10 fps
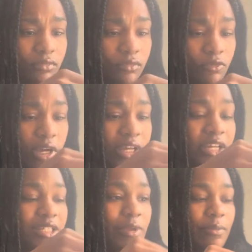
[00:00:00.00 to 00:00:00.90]
Well, how do you
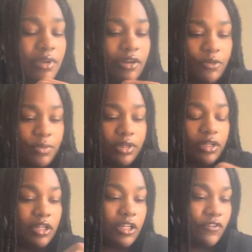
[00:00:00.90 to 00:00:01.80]
expect me to open
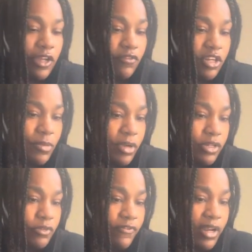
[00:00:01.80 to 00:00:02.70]
it if every time I
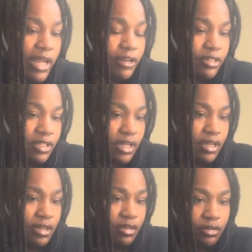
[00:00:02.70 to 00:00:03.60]
do it fly out the side?